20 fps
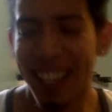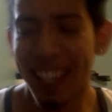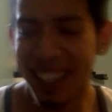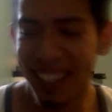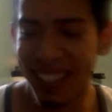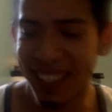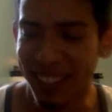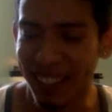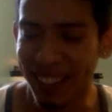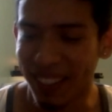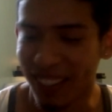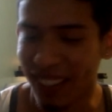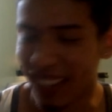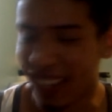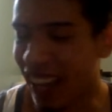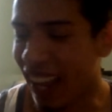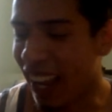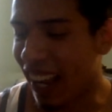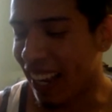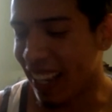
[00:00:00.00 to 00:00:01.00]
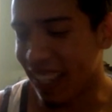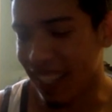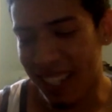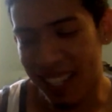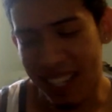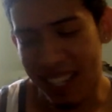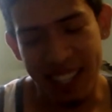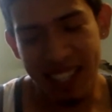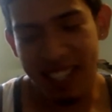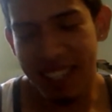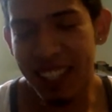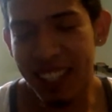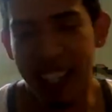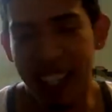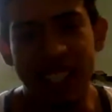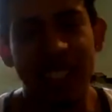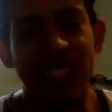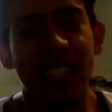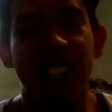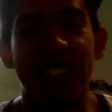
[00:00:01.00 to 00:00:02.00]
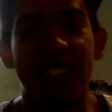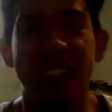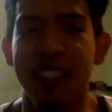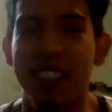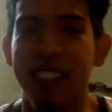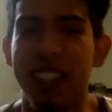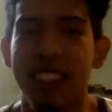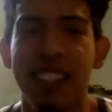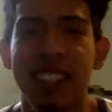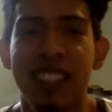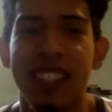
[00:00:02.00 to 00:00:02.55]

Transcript: So like, I guess it just excites her.